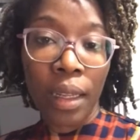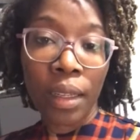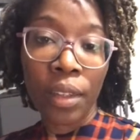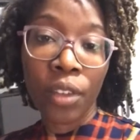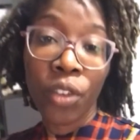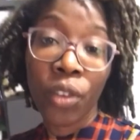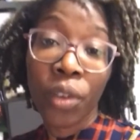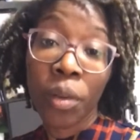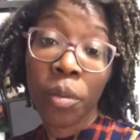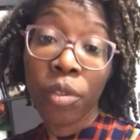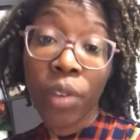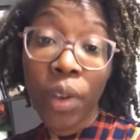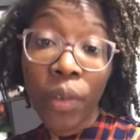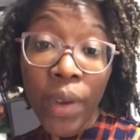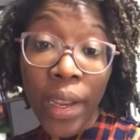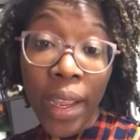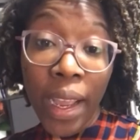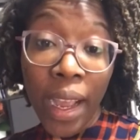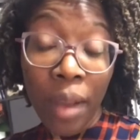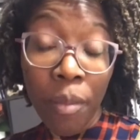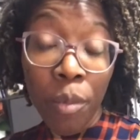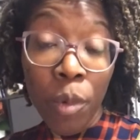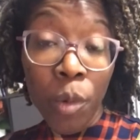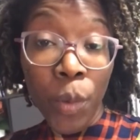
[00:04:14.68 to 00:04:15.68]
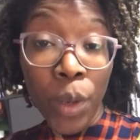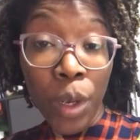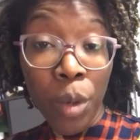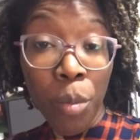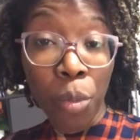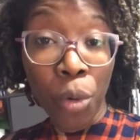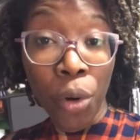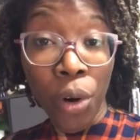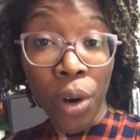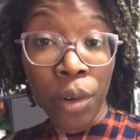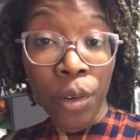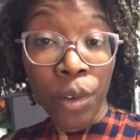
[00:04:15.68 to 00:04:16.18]
I'm very happy with the
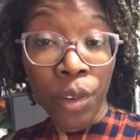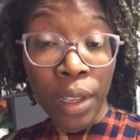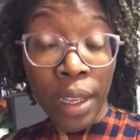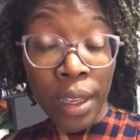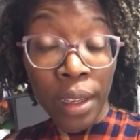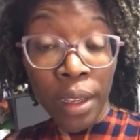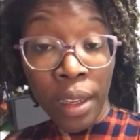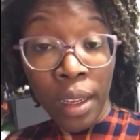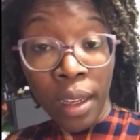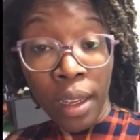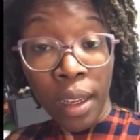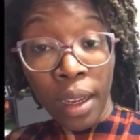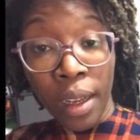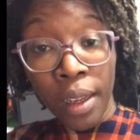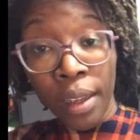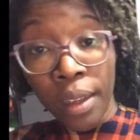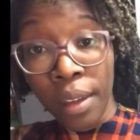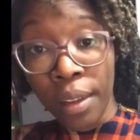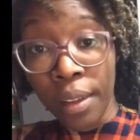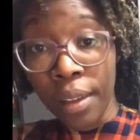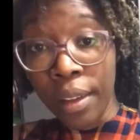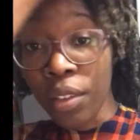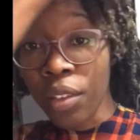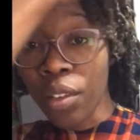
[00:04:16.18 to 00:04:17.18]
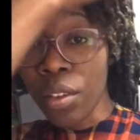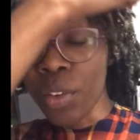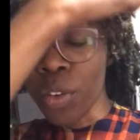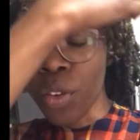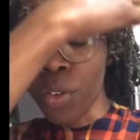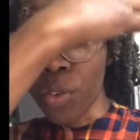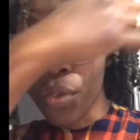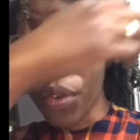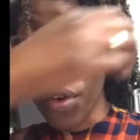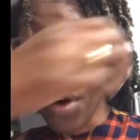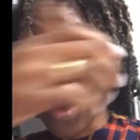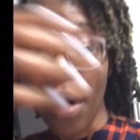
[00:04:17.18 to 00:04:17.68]
progress I did thus
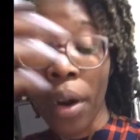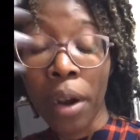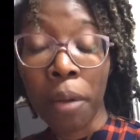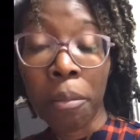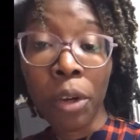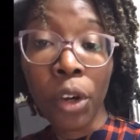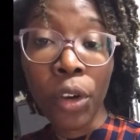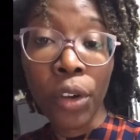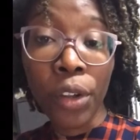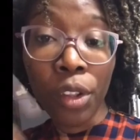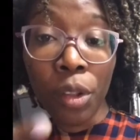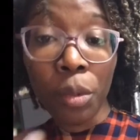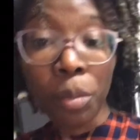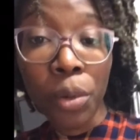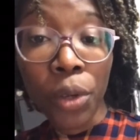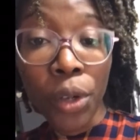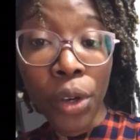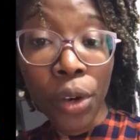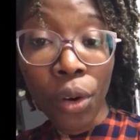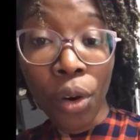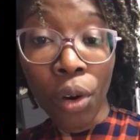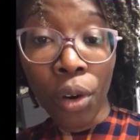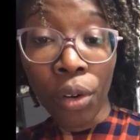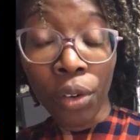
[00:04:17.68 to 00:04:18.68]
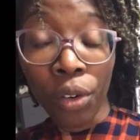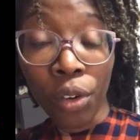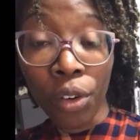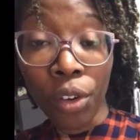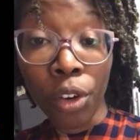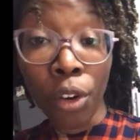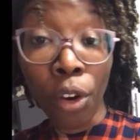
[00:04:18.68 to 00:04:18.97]
far. I'm going to put it under the